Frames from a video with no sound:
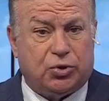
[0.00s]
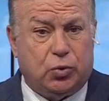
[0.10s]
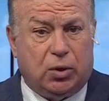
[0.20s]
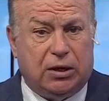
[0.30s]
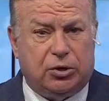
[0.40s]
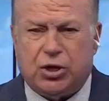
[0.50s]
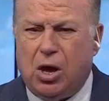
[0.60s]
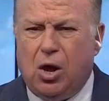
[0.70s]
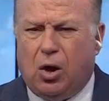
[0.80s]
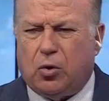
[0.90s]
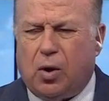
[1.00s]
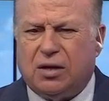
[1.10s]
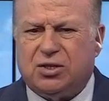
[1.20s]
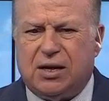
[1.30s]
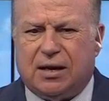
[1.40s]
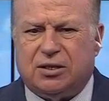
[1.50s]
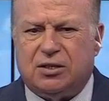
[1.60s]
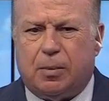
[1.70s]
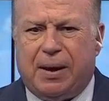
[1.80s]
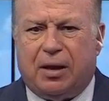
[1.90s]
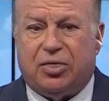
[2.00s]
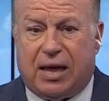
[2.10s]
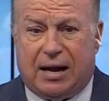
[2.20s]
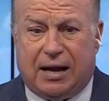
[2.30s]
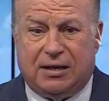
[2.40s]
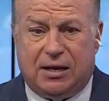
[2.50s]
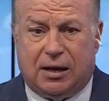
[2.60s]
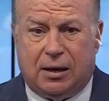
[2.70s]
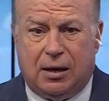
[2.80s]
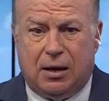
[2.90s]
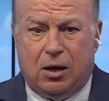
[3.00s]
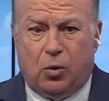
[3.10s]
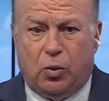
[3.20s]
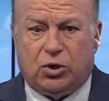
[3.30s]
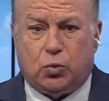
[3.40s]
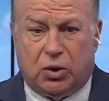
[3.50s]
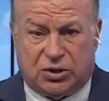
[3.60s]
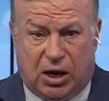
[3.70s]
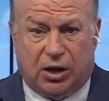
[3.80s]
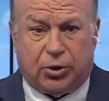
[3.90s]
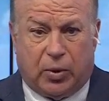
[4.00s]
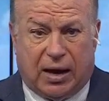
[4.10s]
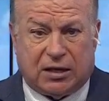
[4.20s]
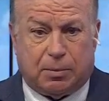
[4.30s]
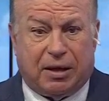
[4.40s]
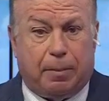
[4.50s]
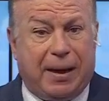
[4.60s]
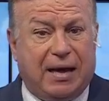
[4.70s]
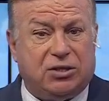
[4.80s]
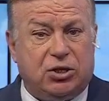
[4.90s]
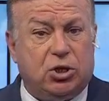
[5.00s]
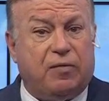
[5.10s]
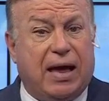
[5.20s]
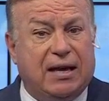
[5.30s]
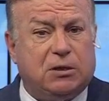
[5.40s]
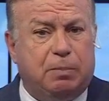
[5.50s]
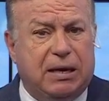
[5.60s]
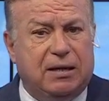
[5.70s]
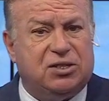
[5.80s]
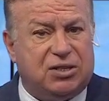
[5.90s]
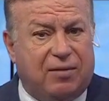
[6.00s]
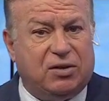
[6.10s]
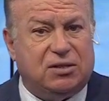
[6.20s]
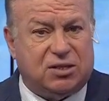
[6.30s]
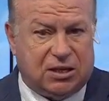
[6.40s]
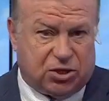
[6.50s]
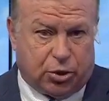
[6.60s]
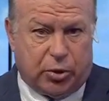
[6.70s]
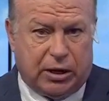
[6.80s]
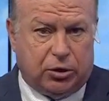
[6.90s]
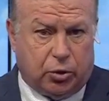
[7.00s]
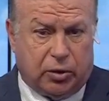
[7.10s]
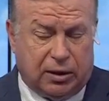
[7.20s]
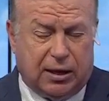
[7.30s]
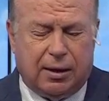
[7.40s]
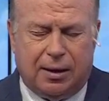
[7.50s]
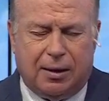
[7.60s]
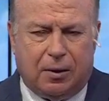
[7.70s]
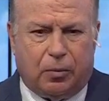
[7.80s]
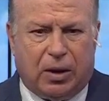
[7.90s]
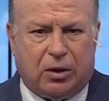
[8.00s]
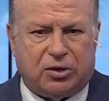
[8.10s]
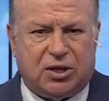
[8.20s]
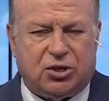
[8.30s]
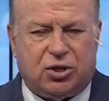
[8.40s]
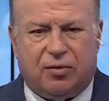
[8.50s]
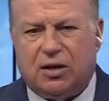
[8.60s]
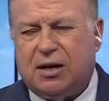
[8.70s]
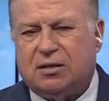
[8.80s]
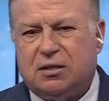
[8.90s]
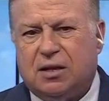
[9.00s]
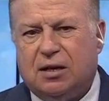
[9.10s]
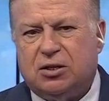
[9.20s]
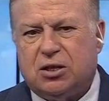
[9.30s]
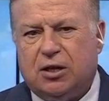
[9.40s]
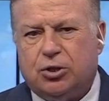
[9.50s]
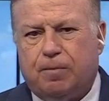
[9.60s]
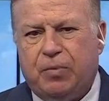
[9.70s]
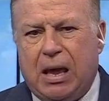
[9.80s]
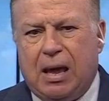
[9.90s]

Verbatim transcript: school leaders across Texas about that idea, which was authorized by the passage of SB 763 during the regular session of the Texas legislature.